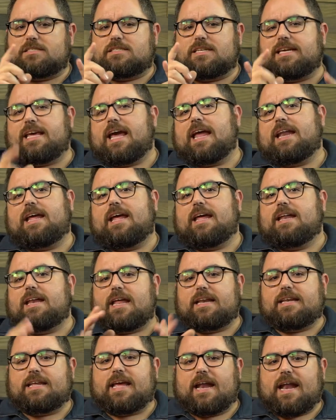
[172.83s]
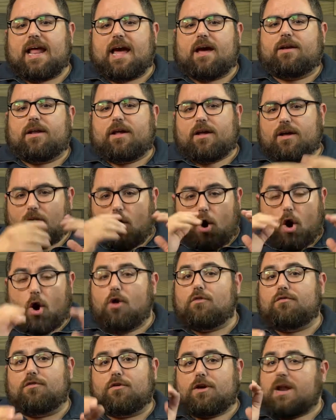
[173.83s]
to get in and get out
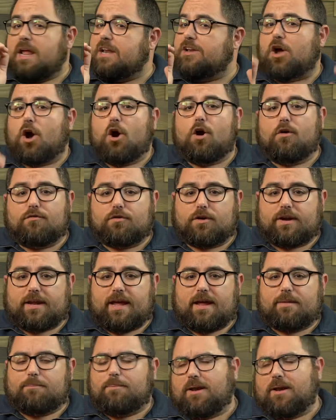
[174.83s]
over and over again.